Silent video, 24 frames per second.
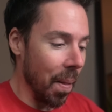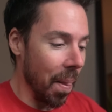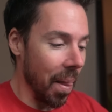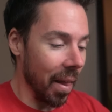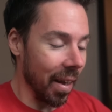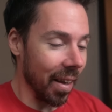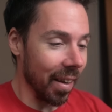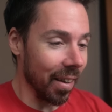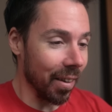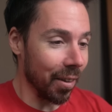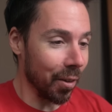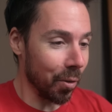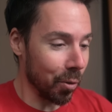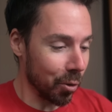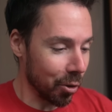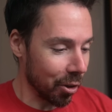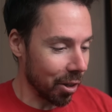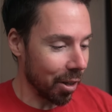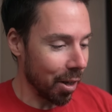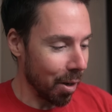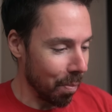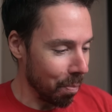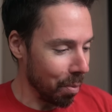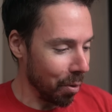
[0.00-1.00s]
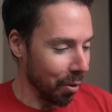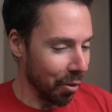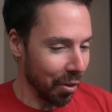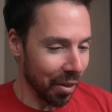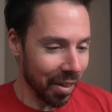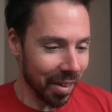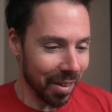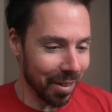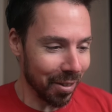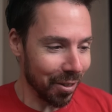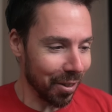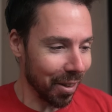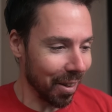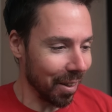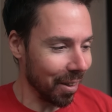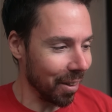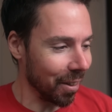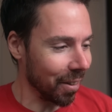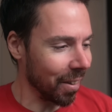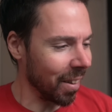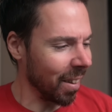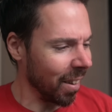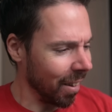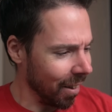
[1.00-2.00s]
And there was a couple things that
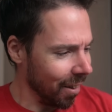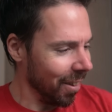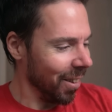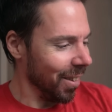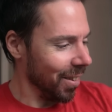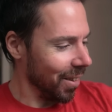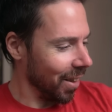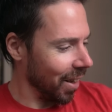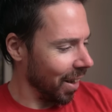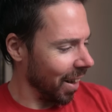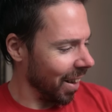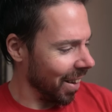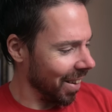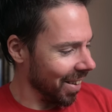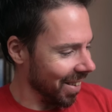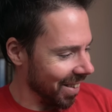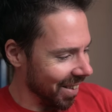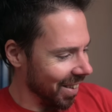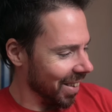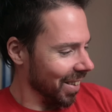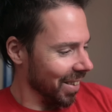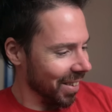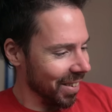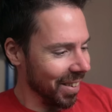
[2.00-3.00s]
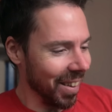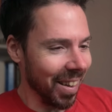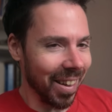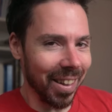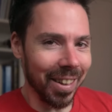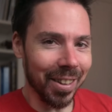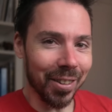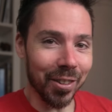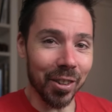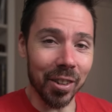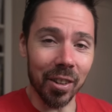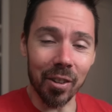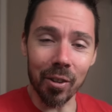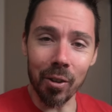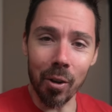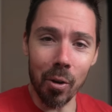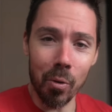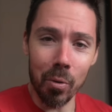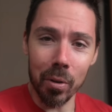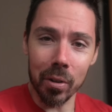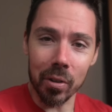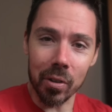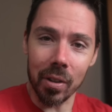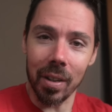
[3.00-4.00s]
looked like, oh, okay, that nice. They're
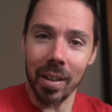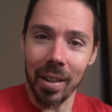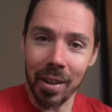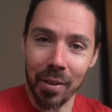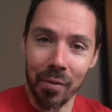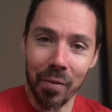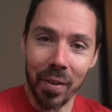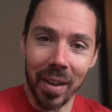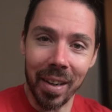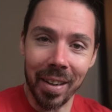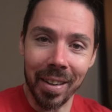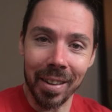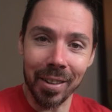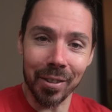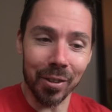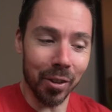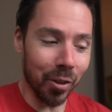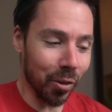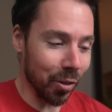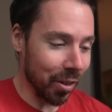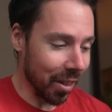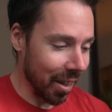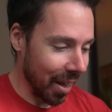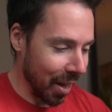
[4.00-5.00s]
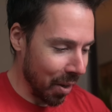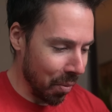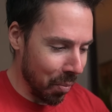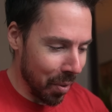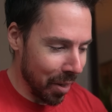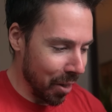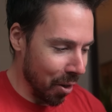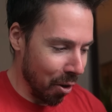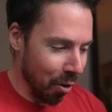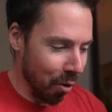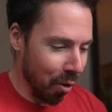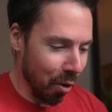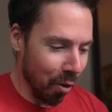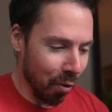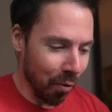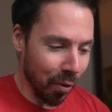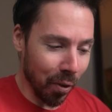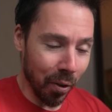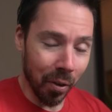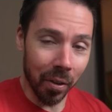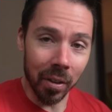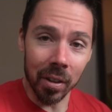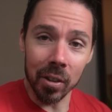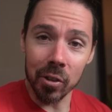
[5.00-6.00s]
always innovating. So today we go
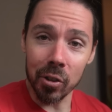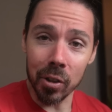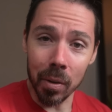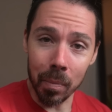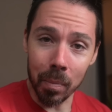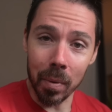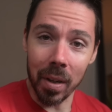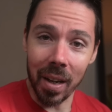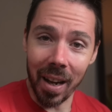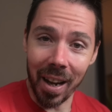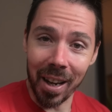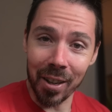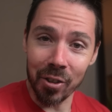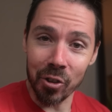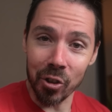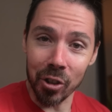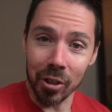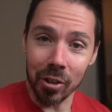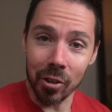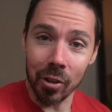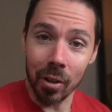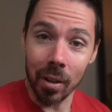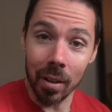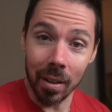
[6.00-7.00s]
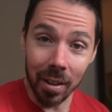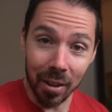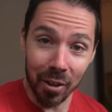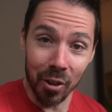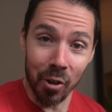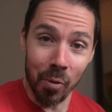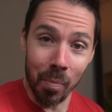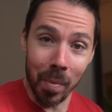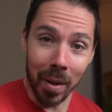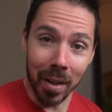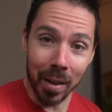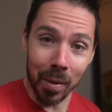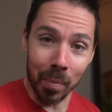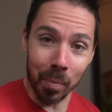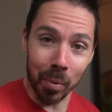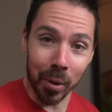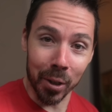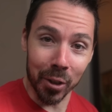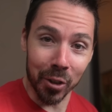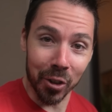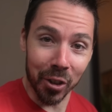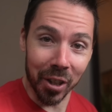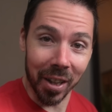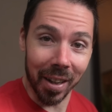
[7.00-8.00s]
over some gadgets that you might
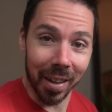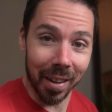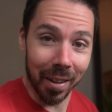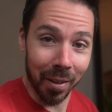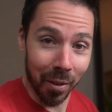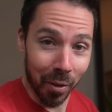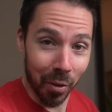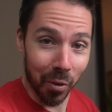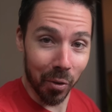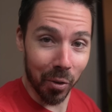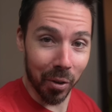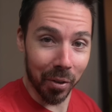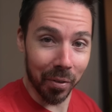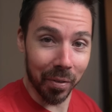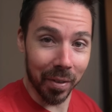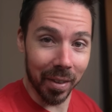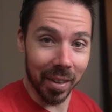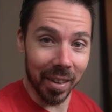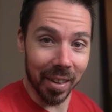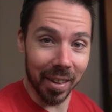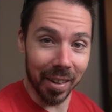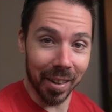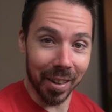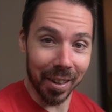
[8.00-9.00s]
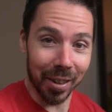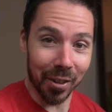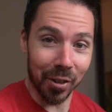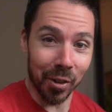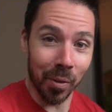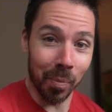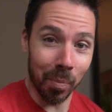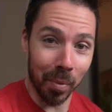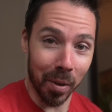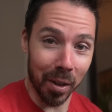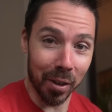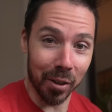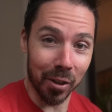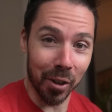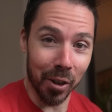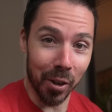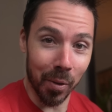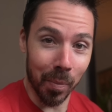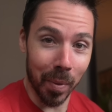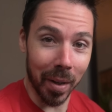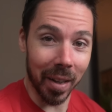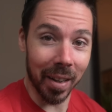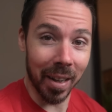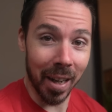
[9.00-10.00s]
appreciate through affiliate links brought to
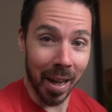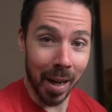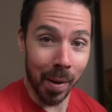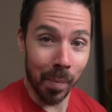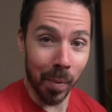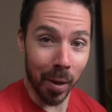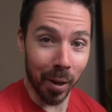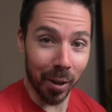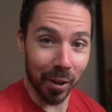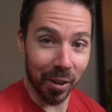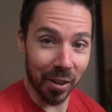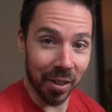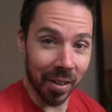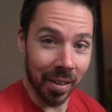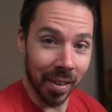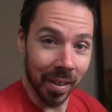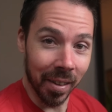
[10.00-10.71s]
you by Kmart.